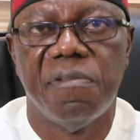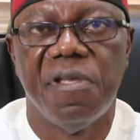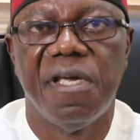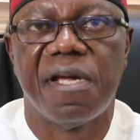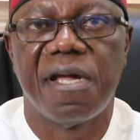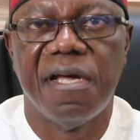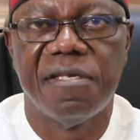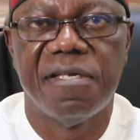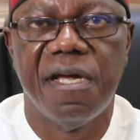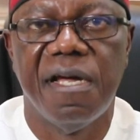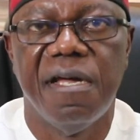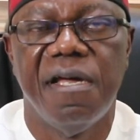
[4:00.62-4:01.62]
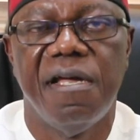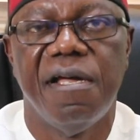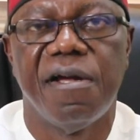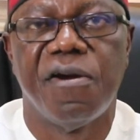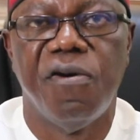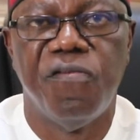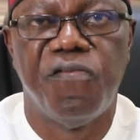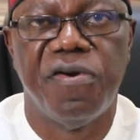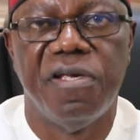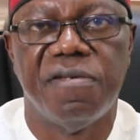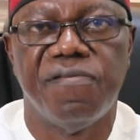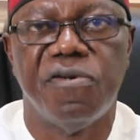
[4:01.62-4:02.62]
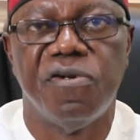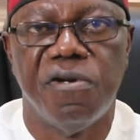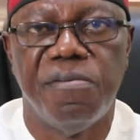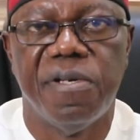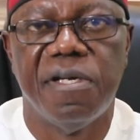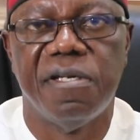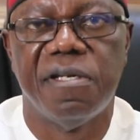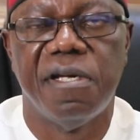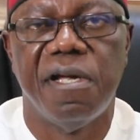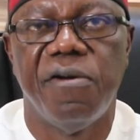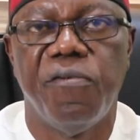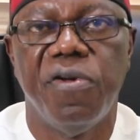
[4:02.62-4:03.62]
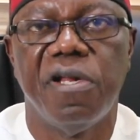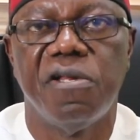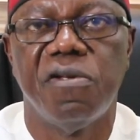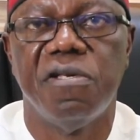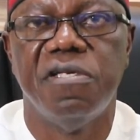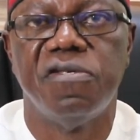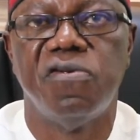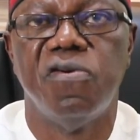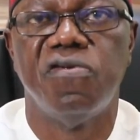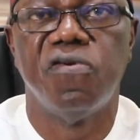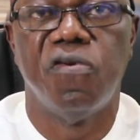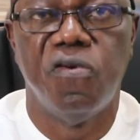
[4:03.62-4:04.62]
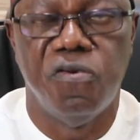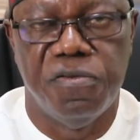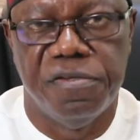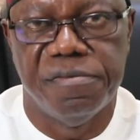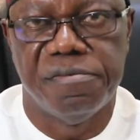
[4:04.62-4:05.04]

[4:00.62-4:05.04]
the ICASA conference for Durban is going to hold.